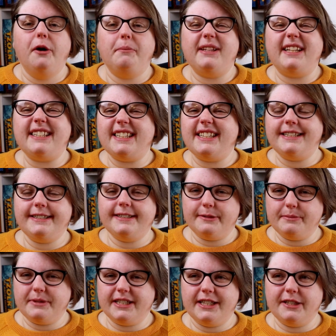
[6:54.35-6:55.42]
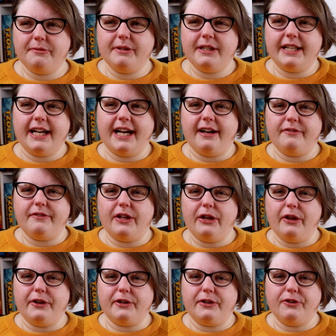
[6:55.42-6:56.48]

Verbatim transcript: But this isn't something you really have a lot of